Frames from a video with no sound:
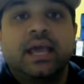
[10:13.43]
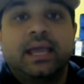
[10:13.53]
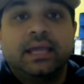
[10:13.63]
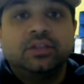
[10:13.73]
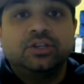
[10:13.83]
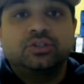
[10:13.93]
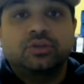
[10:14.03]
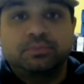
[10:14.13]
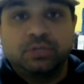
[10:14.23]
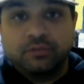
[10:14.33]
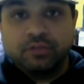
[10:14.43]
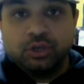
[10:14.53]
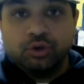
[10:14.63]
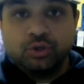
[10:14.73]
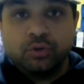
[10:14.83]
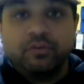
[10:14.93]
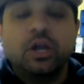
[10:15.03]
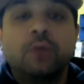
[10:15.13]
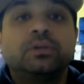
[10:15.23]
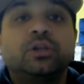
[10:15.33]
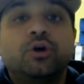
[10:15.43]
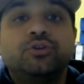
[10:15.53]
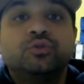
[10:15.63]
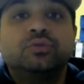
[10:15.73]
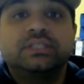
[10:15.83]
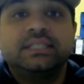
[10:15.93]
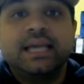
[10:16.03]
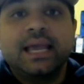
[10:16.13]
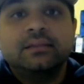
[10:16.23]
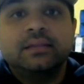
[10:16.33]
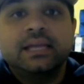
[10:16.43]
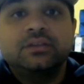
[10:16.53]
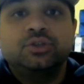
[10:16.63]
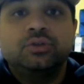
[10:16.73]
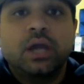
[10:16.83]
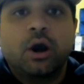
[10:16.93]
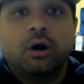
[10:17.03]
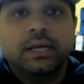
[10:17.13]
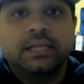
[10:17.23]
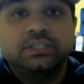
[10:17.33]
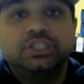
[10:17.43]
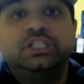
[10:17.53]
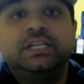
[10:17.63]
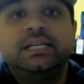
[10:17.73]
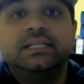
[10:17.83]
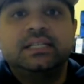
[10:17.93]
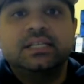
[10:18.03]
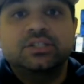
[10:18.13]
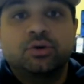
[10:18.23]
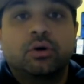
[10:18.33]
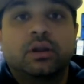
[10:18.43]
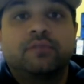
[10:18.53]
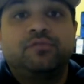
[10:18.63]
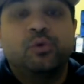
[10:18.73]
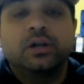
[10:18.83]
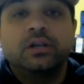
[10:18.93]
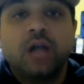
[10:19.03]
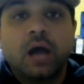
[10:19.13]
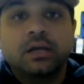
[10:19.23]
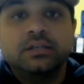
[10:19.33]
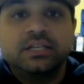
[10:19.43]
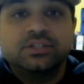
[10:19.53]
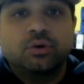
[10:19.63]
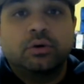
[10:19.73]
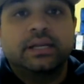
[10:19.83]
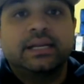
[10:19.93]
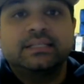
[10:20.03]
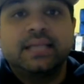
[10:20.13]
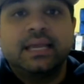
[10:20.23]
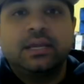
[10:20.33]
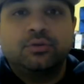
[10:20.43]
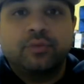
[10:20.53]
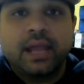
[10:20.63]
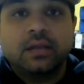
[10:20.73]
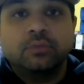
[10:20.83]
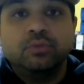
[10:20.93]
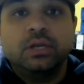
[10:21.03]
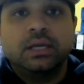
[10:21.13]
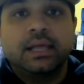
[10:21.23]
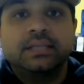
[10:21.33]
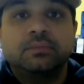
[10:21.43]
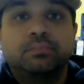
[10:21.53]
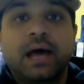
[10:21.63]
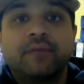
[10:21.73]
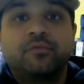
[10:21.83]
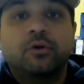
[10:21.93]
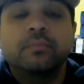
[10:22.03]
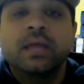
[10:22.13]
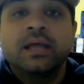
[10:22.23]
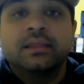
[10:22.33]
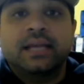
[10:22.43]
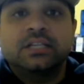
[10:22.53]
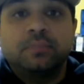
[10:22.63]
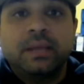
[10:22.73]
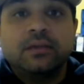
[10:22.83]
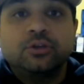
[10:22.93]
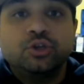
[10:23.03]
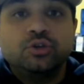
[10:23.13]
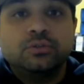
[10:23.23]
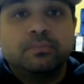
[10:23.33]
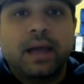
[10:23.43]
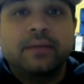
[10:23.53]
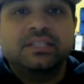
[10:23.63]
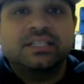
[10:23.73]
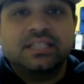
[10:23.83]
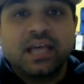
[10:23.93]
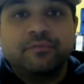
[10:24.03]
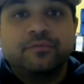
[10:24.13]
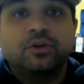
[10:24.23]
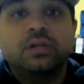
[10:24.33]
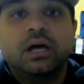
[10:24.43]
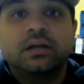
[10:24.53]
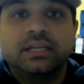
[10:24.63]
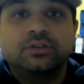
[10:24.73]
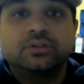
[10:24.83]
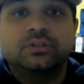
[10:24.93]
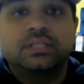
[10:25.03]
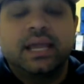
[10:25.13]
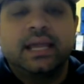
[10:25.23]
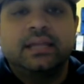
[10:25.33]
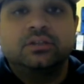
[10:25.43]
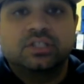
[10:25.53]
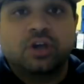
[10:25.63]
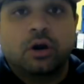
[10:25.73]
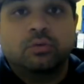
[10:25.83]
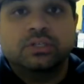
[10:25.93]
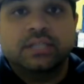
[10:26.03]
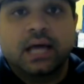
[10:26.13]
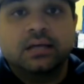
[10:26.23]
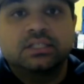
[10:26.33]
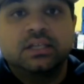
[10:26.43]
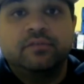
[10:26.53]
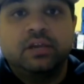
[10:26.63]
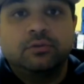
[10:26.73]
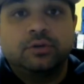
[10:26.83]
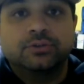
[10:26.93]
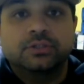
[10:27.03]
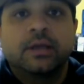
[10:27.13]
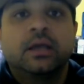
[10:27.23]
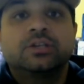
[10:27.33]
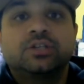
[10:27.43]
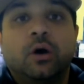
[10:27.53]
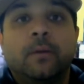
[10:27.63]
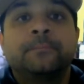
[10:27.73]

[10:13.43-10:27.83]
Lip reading: in the description of the YouTube video below, you will see a link to the RSG Discord. If you are not on Discord, it is a great communication platform that is being used by several guilds in Star Wars Galaxy of Heroes. So,